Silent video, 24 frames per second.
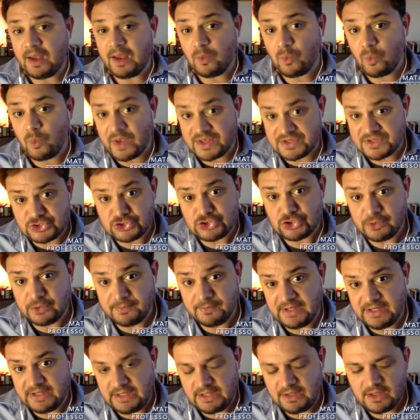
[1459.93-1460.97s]
West
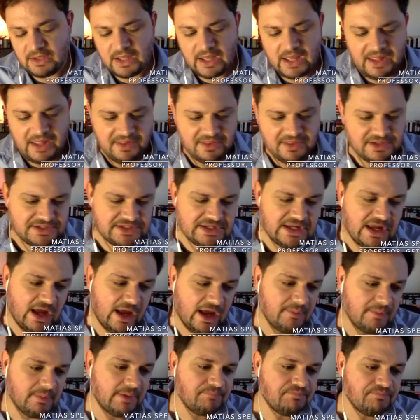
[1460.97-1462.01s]
Germany at the
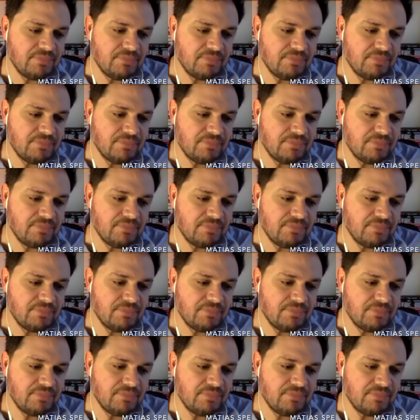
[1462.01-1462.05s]
time.